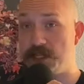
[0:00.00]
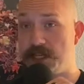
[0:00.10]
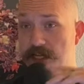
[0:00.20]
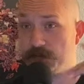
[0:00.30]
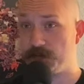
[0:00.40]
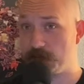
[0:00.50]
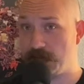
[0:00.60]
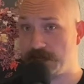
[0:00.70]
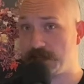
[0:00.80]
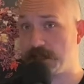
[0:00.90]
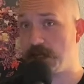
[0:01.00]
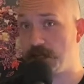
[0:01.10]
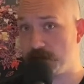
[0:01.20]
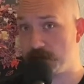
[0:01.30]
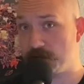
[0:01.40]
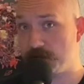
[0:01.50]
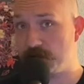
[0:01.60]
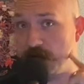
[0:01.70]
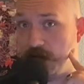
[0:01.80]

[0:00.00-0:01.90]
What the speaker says: these for like the colors